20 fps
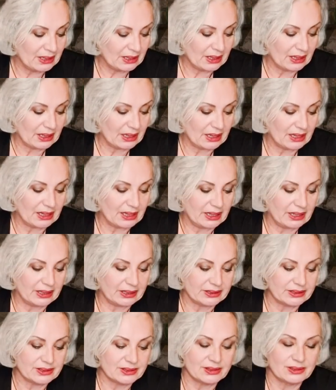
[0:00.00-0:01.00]
Uh,
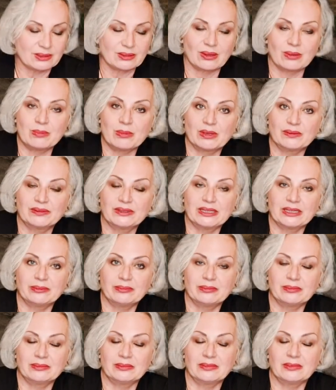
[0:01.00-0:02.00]
some of
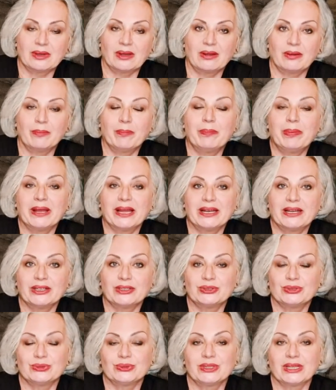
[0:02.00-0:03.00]
them are better
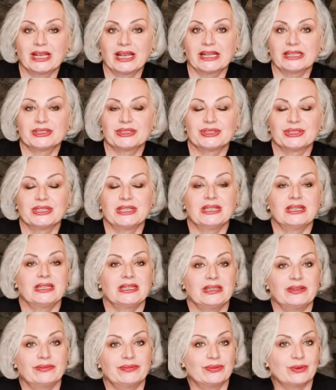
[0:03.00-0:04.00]
to catch
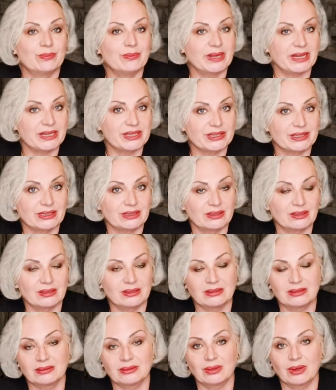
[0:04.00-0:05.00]
information
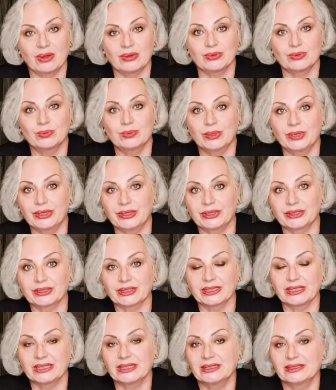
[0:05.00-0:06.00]
on, on
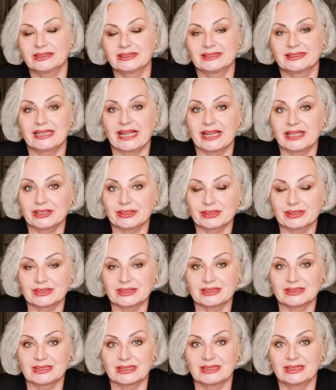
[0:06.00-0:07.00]
work and
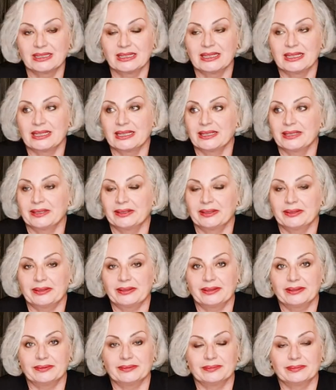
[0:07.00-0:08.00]
status and,
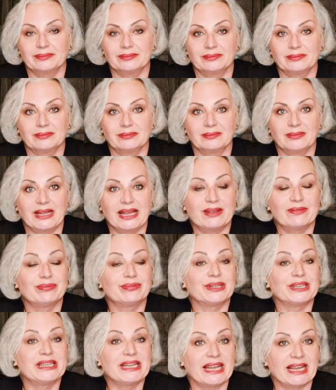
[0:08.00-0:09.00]
and
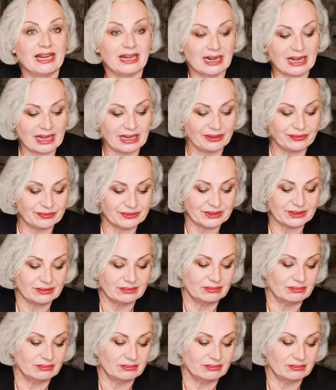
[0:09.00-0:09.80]
everyday lives,